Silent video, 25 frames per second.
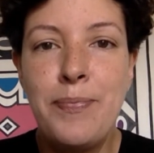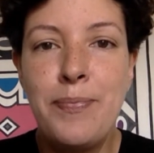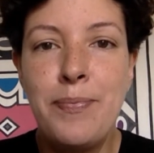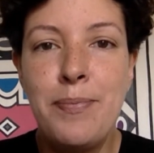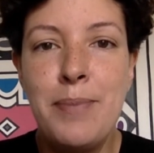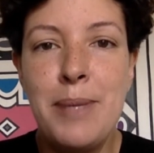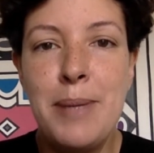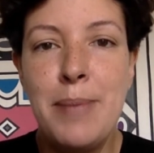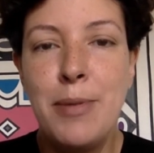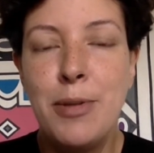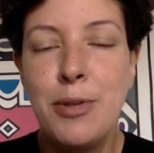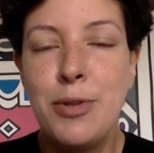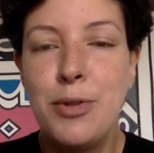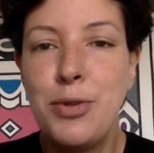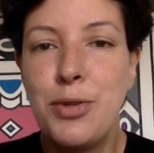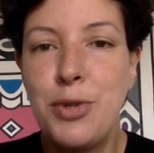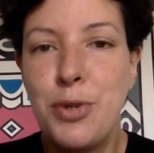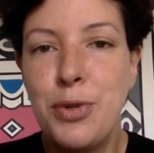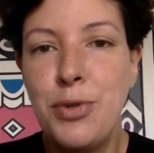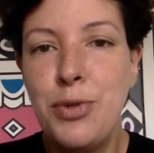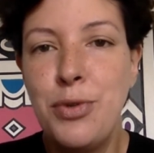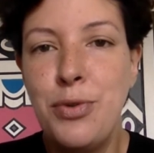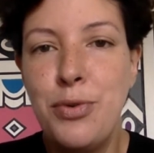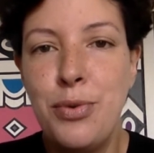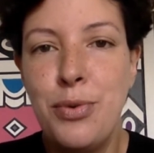people don't
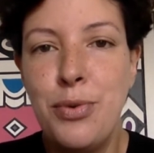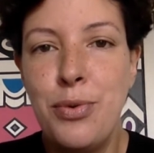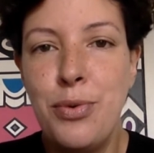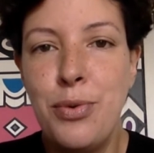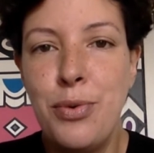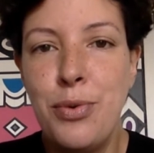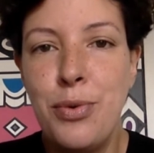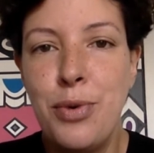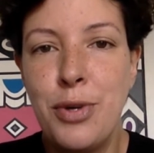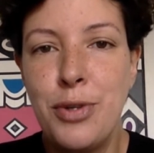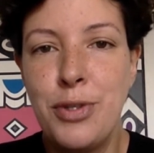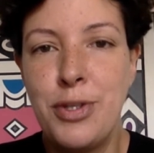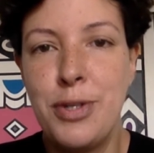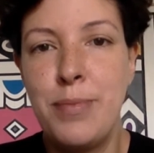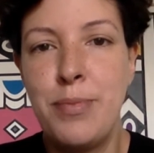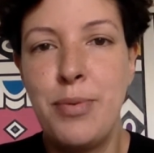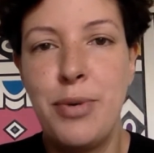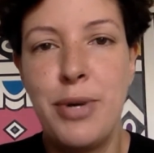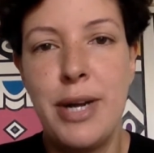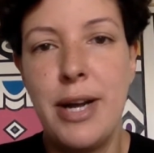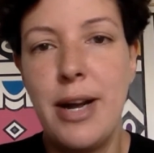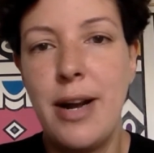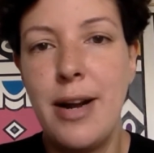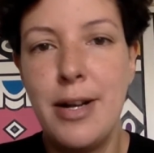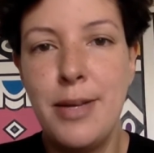go to
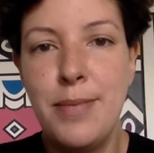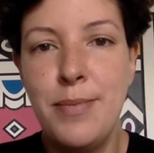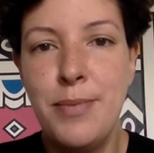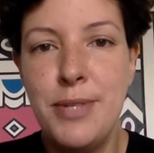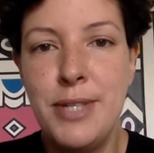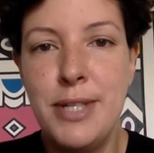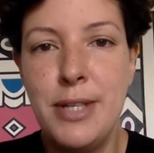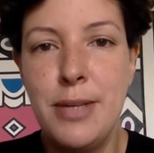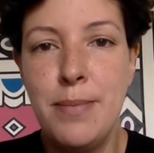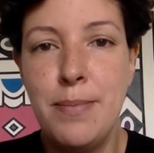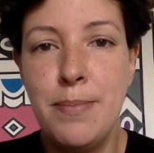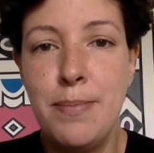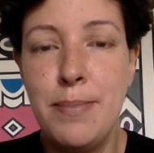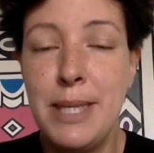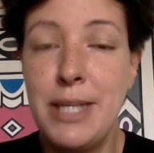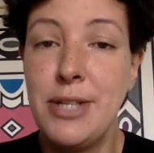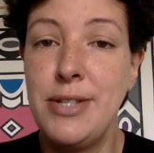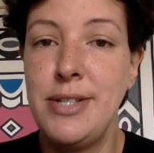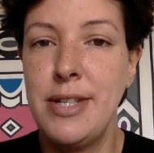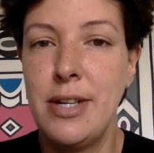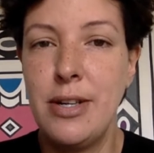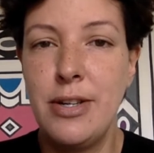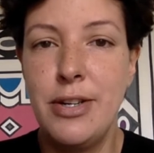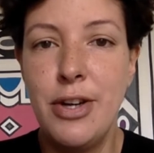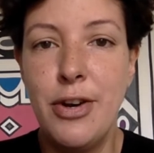contemporary art museum
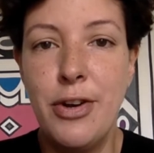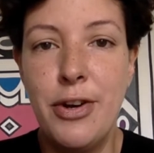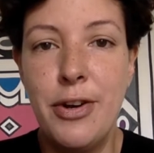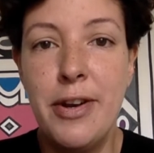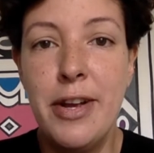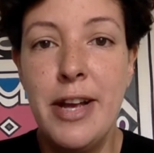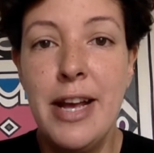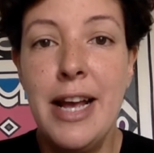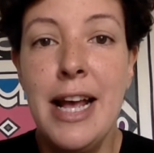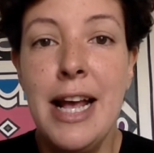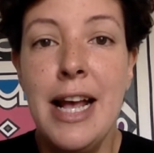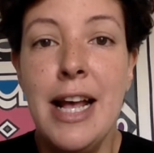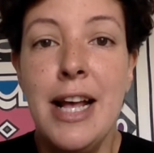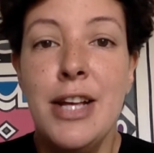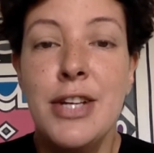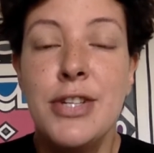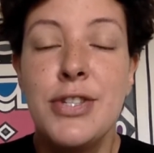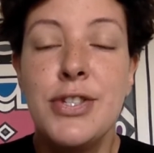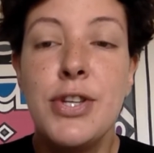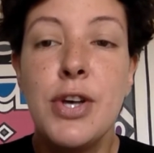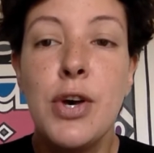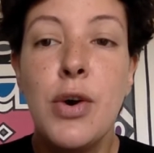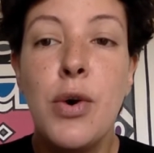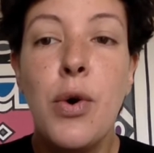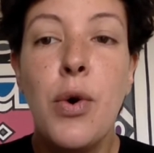because there are none.
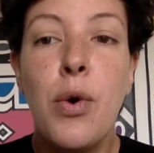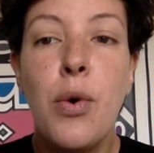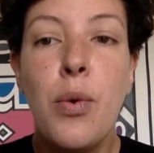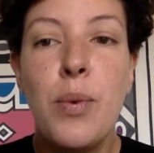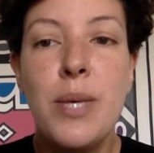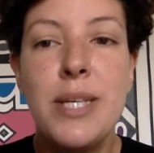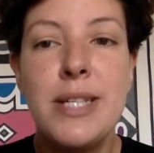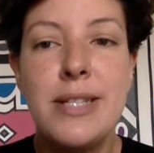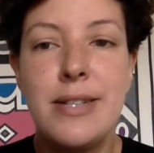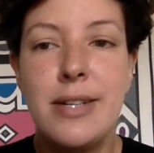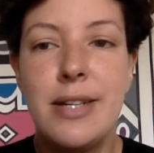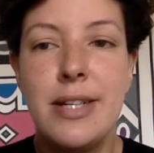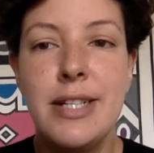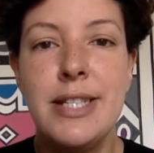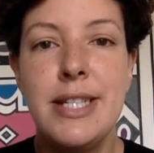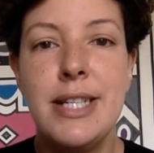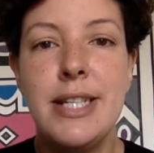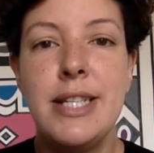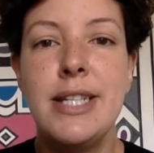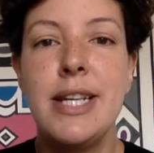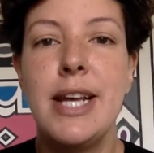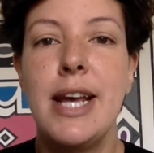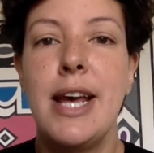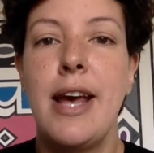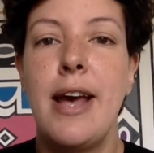So we started